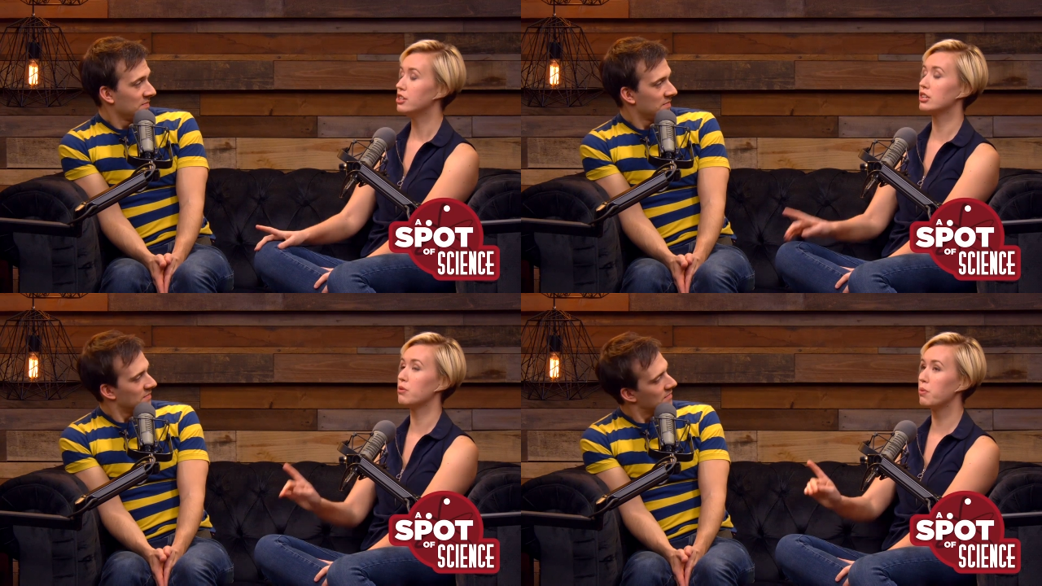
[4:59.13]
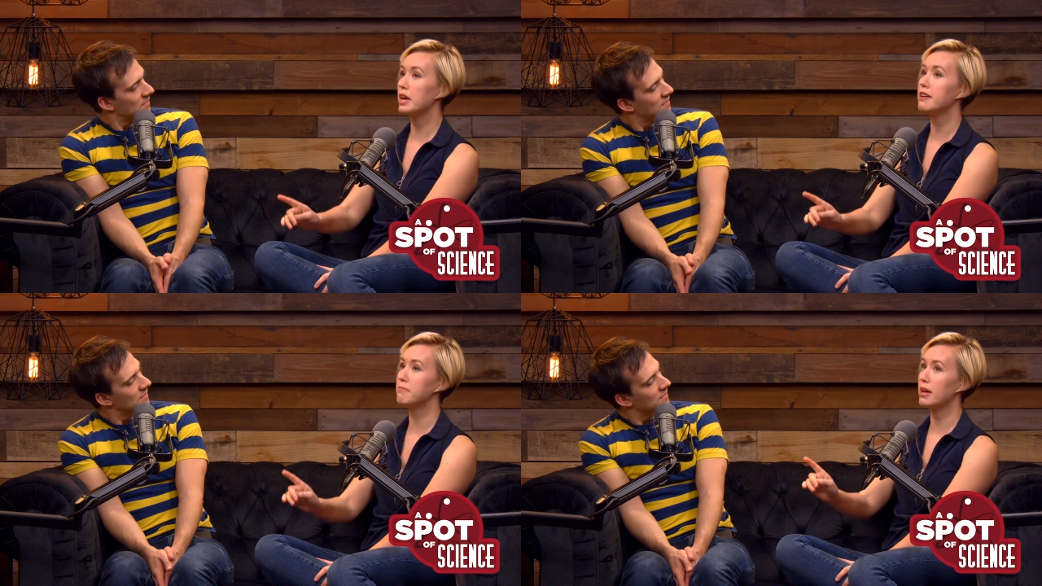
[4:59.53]
Speaker 1: So
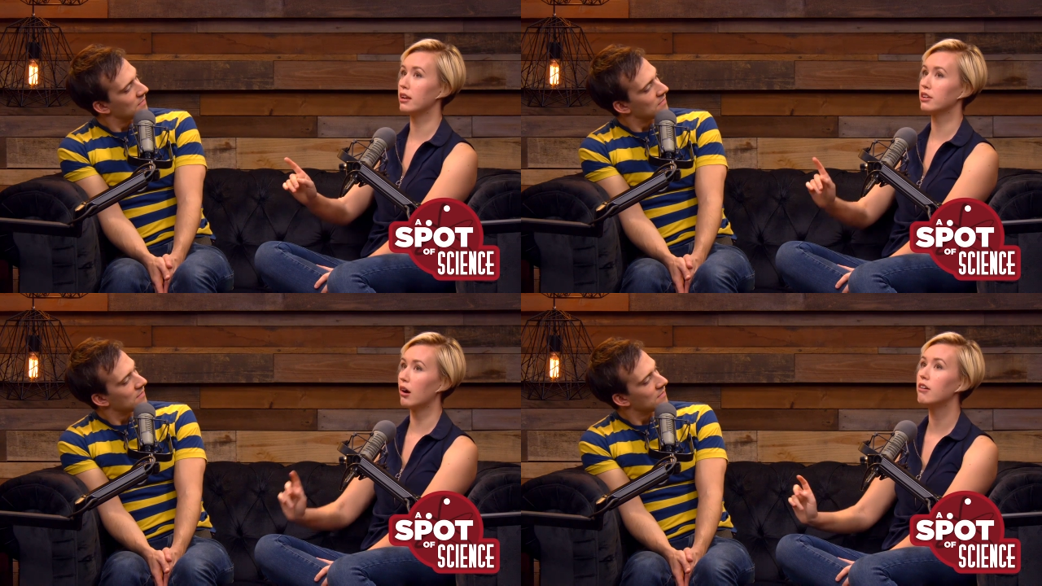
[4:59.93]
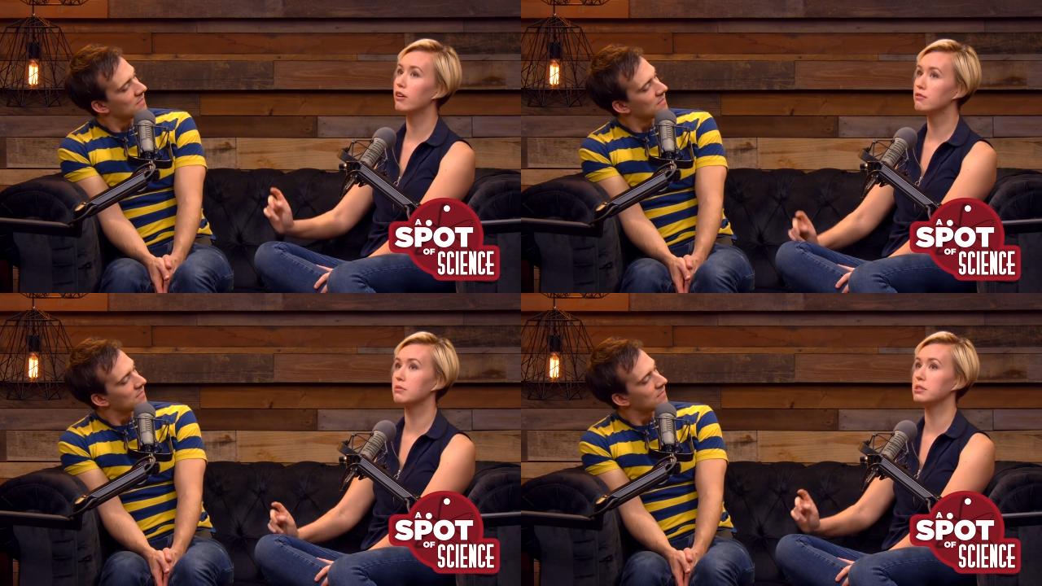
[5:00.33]
we have been
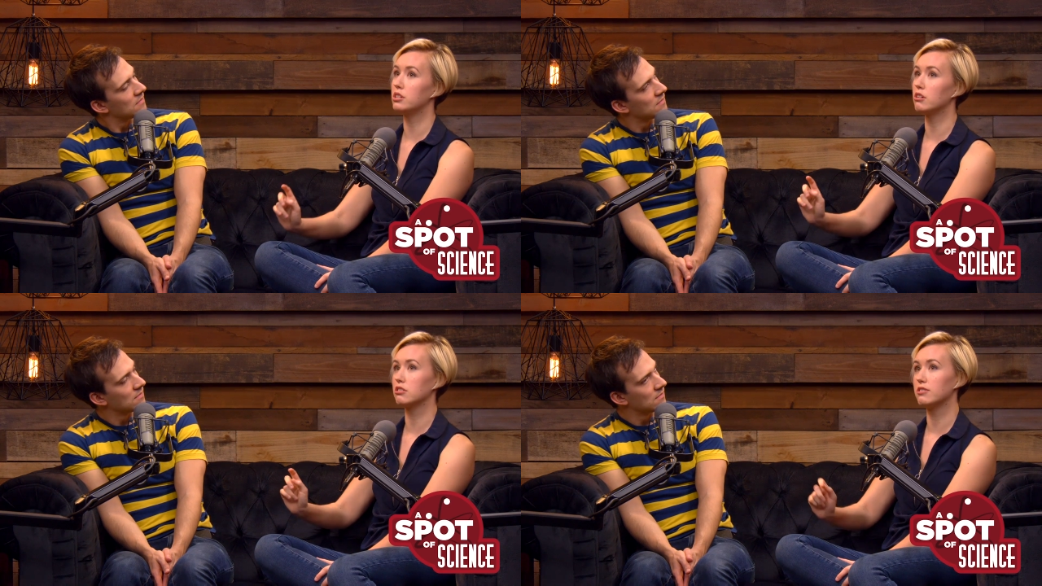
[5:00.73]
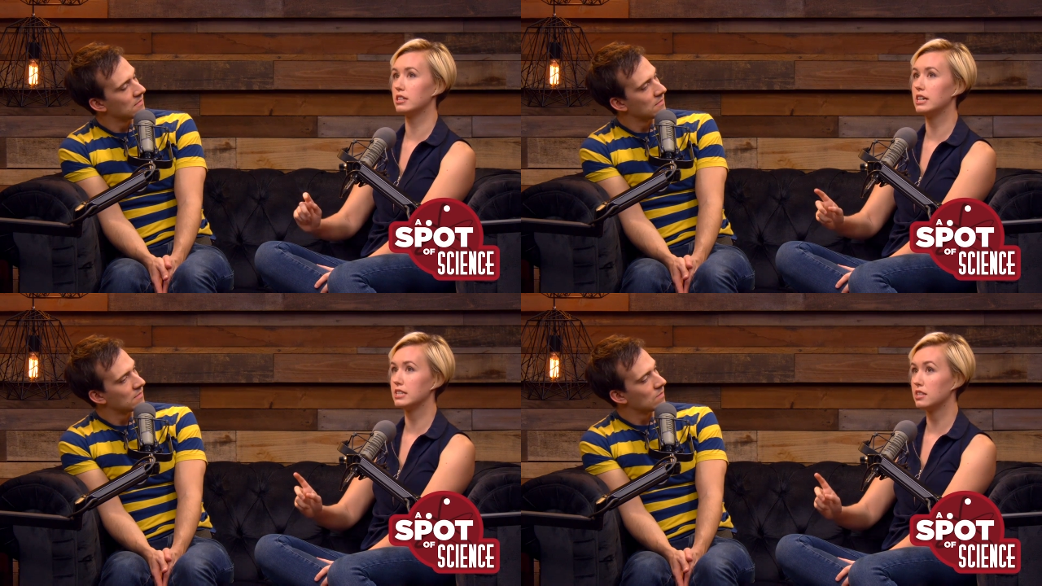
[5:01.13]
co-evolving with dogs for
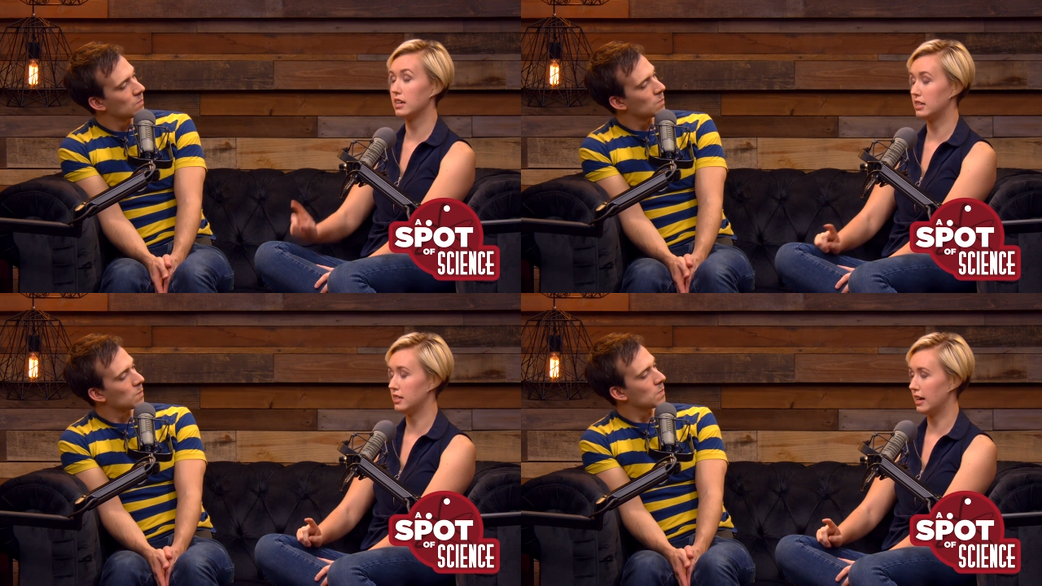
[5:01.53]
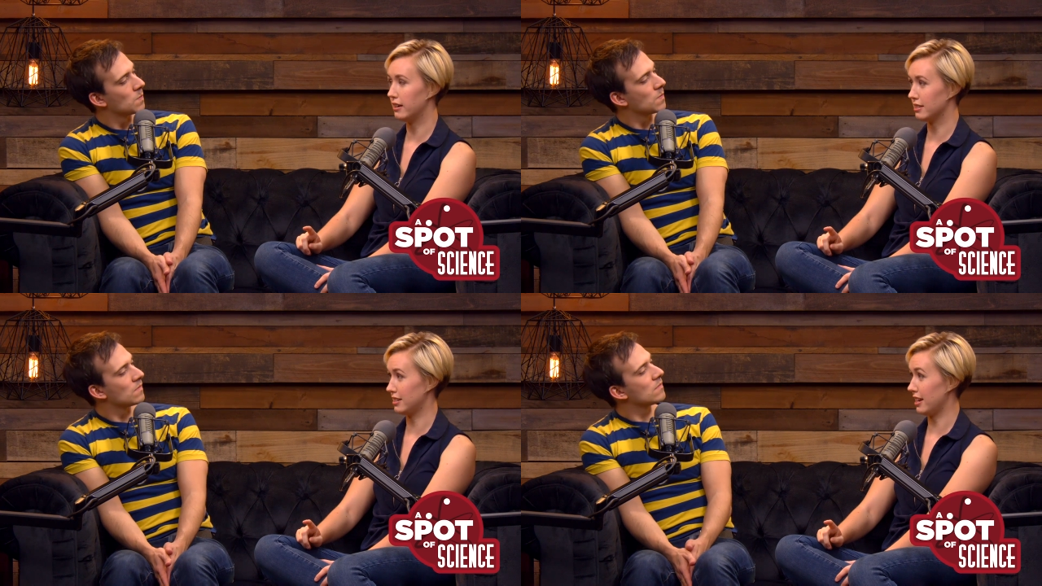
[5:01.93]
the last thirty
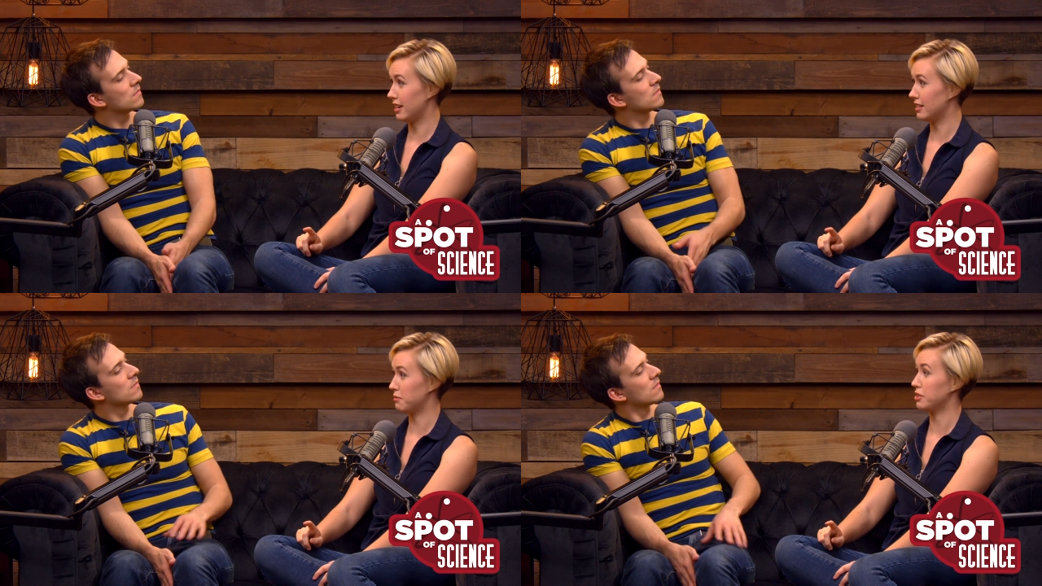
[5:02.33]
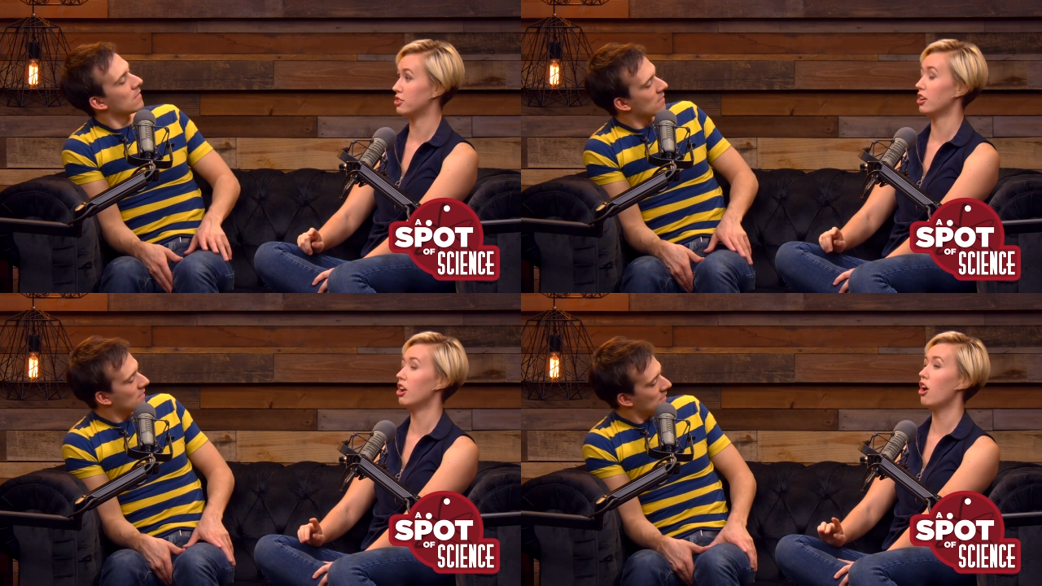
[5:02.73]
thousand years,
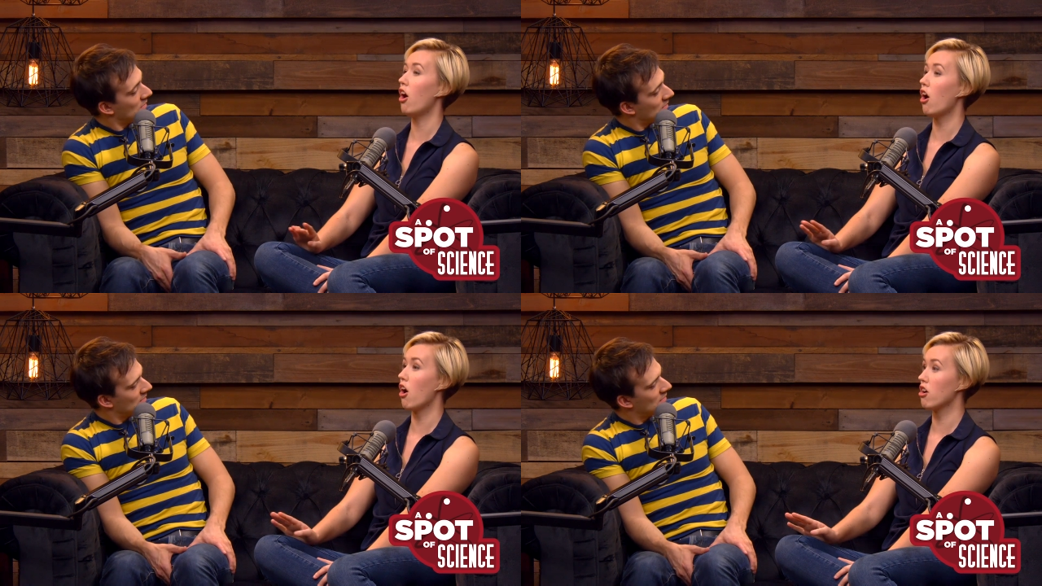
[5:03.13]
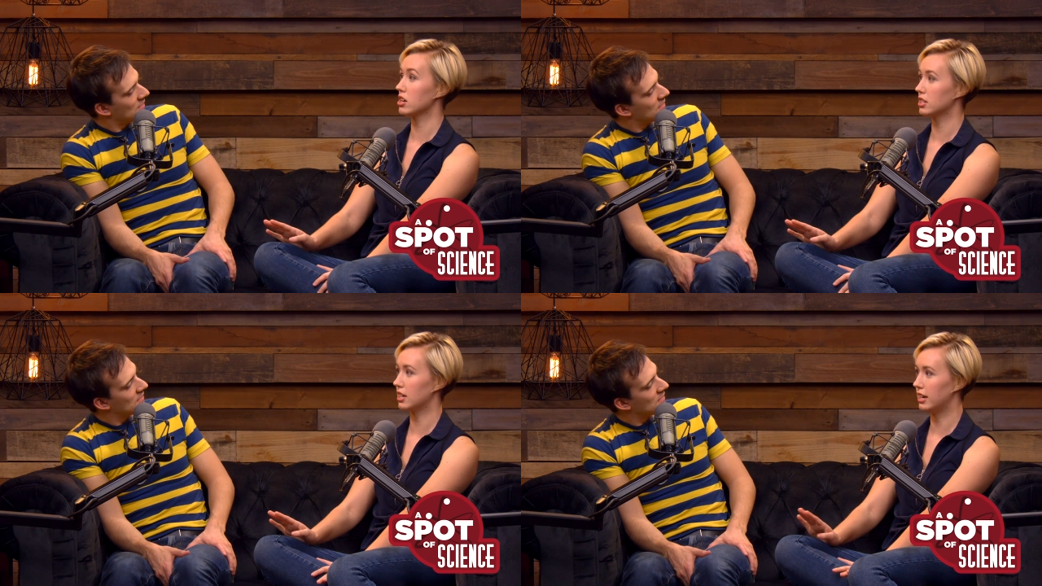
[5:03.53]
which is a
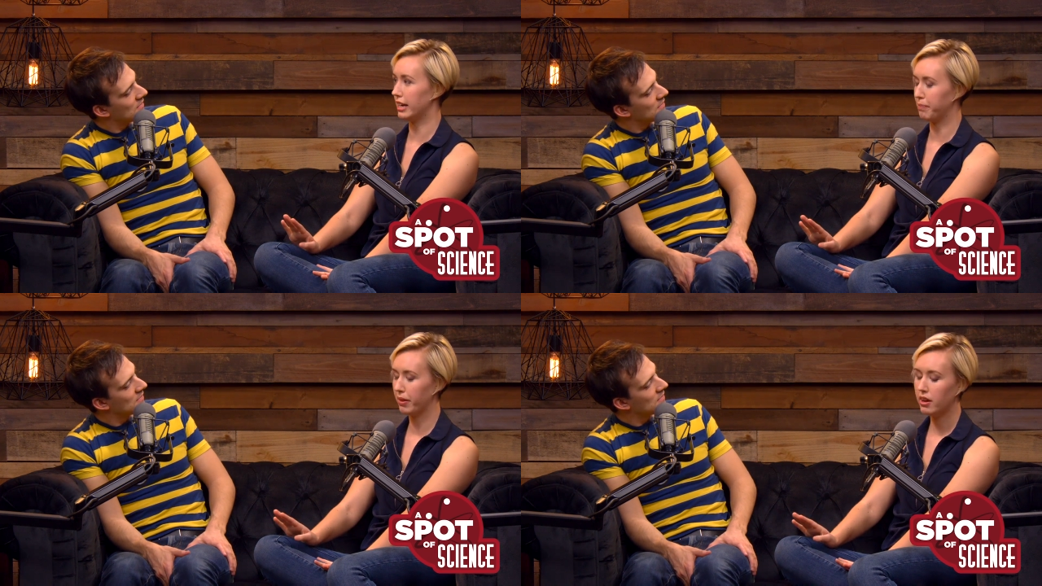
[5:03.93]
long time.